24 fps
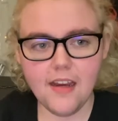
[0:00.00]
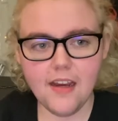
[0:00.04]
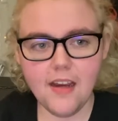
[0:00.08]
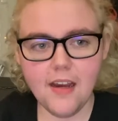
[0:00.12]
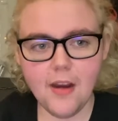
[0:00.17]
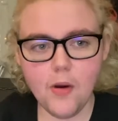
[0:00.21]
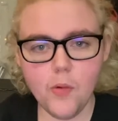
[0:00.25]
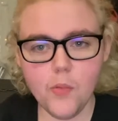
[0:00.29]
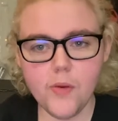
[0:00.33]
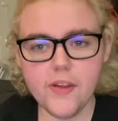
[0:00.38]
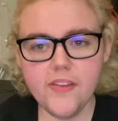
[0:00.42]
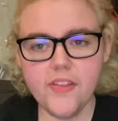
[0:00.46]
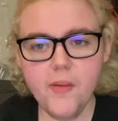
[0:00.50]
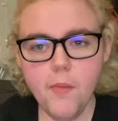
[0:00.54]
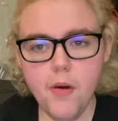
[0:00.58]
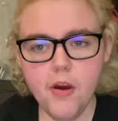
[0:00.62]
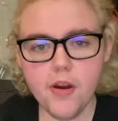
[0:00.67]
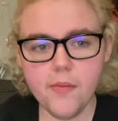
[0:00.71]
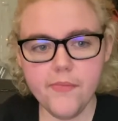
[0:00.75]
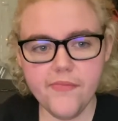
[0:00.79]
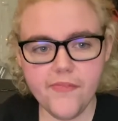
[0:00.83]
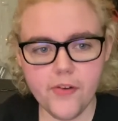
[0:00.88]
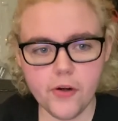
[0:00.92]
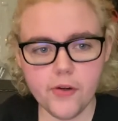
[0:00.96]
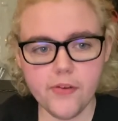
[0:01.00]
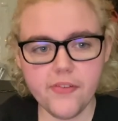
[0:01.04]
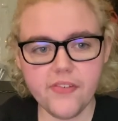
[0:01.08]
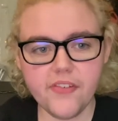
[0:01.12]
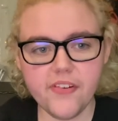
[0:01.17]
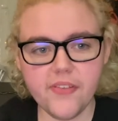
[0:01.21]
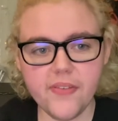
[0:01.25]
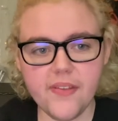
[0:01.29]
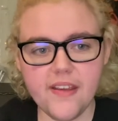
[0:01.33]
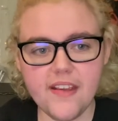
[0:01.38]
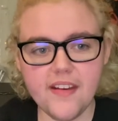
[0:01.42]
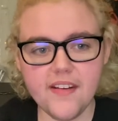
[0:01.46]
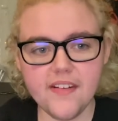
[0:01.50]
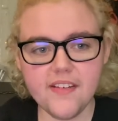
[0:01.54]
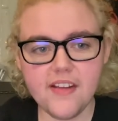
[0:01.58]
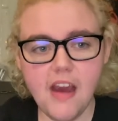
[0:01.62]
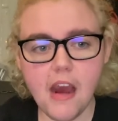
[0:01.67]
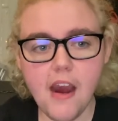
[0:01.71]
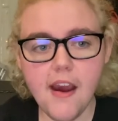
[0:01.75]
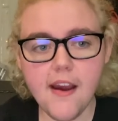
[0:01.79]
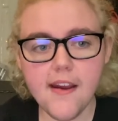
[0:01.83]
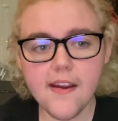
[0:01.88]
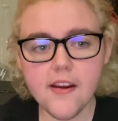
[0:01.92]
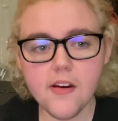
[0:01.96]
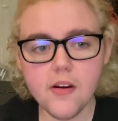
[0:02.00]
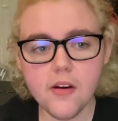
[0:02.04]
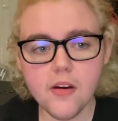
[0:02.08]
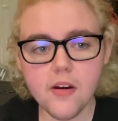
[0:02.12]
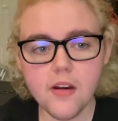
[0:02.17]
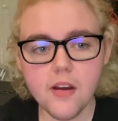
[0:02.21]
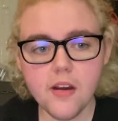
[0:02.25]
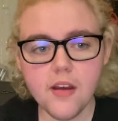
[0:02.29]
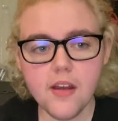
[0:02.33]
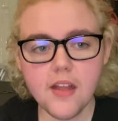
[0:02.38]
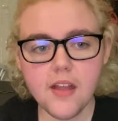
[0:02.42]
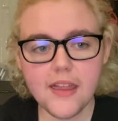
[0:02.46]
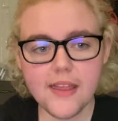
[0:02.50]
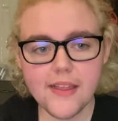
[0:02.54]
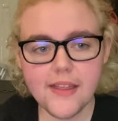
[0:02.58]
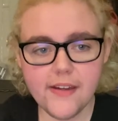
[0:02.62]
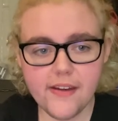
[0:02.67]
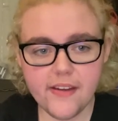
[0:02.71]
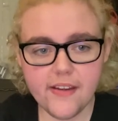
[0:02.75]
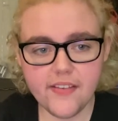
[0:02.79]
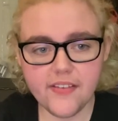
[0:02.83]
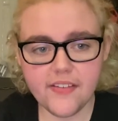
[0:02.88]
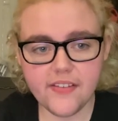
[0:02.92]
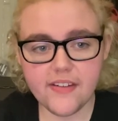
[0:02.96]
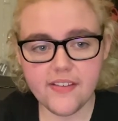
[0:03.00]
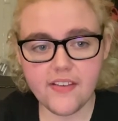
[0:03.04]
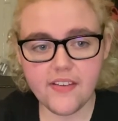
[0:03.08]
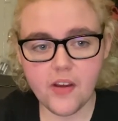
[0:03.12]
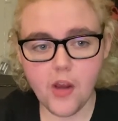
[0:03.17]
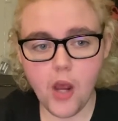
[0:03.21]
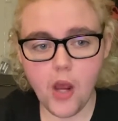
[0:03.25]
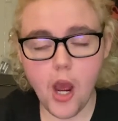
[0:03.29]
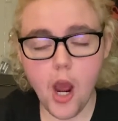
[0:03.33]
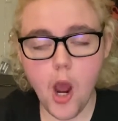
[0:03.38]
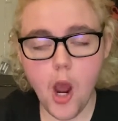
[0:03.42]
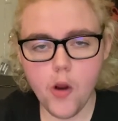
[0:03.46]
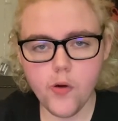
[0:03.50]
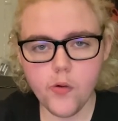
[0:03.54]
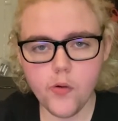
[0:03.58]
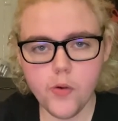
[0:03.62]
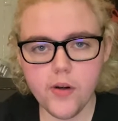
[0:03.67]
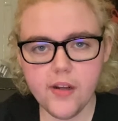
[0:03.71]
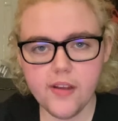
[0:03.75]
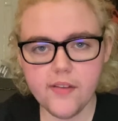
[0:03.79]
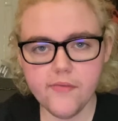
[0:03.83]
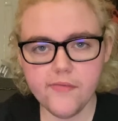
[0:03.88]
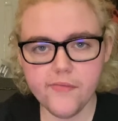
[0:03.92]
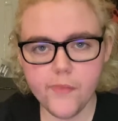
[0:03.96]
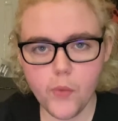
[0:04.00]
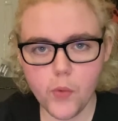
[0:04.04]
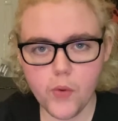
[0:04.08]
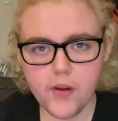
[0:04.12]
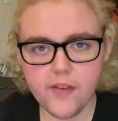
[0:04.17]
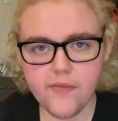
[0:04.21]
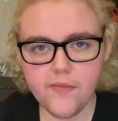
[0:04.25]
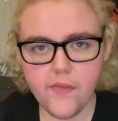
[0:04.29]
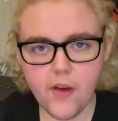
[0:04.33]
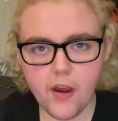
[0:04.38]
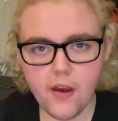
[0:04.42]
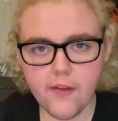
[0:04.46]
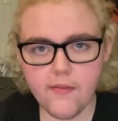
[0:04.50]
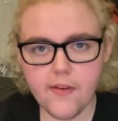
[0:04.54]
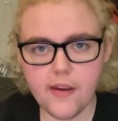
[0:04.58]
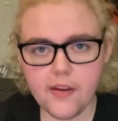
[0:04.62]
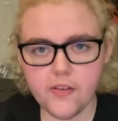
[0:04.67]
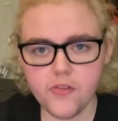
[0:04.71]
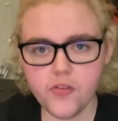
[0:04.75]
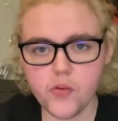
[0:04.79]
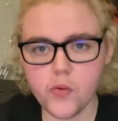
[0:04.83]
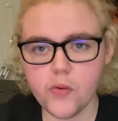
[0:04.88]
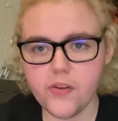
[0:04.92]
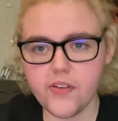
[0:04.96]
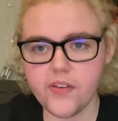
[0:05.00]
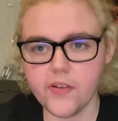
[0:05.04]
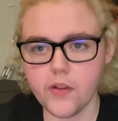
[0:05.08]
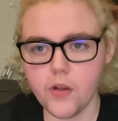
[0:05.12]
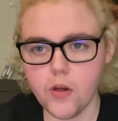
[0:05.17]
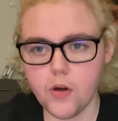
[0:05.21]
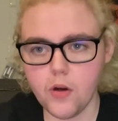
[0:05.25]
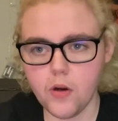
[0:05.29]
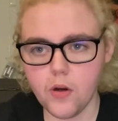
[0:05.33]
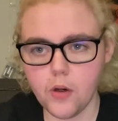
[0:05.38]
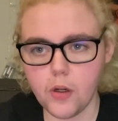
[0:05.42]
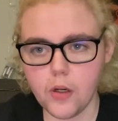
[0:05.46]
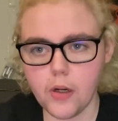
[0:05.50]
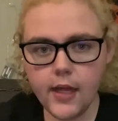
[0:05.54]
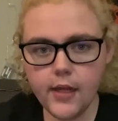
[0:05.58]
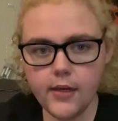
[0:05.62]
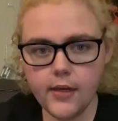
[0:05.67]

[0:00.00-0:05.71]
I'll read the bottom first. The entire list is 145 entries long.